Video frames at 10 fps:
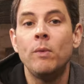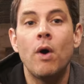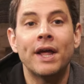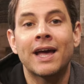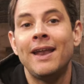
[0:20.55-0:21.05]
we
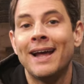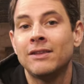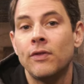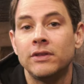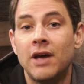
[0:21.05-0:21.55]
want to
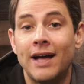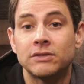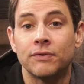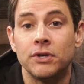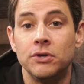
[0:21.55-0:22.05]
connect all the
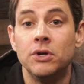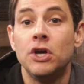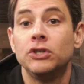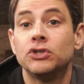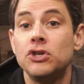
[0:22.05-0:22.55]
dots for you
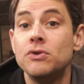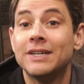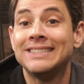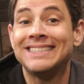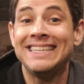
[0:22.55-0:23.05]
so you
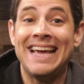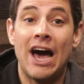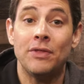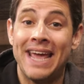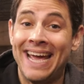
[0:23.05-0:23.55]
can see
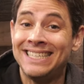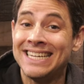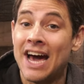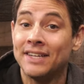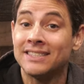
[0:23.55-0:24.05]
how the
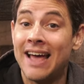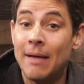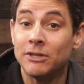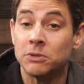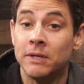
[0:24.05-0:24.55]
anti-gun
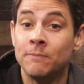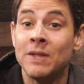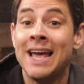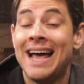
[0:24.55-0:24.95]
establishment